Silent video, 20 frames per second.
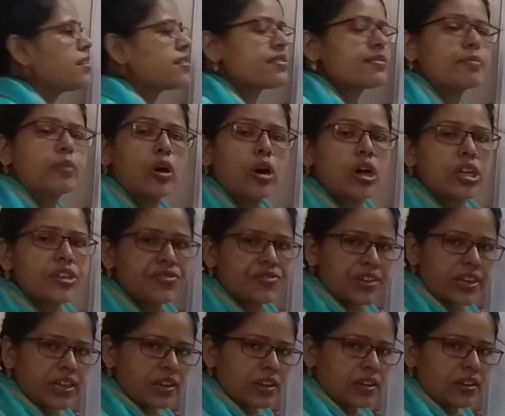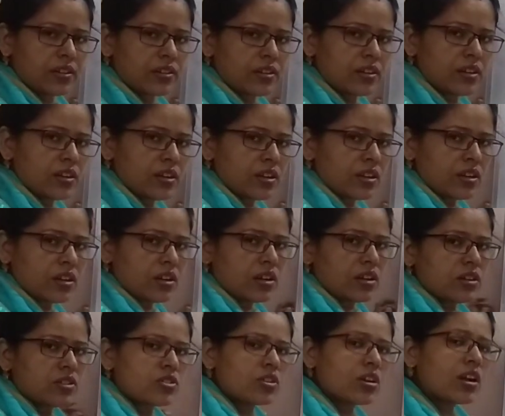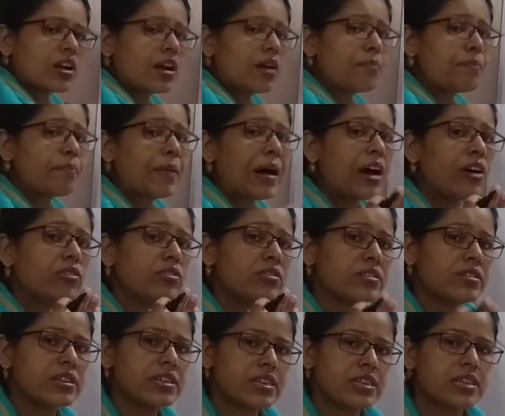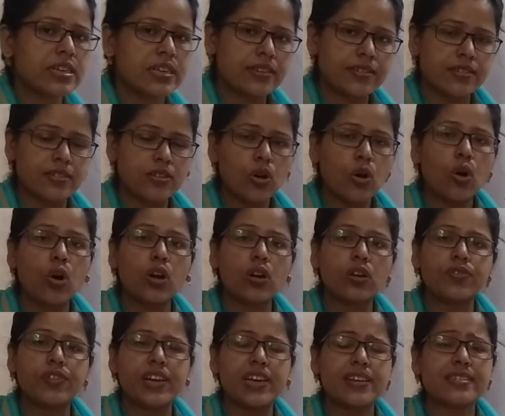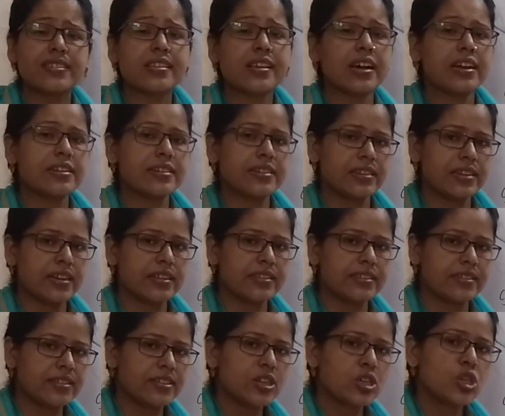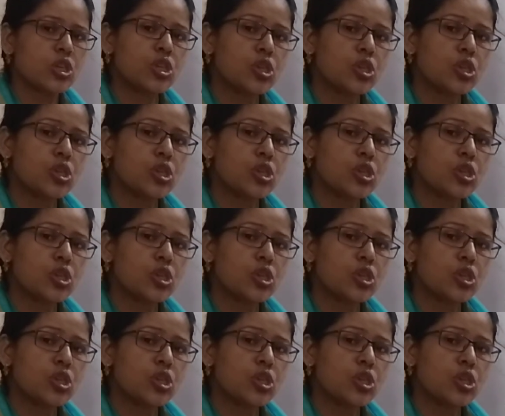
a small trick. So compound sentence always contains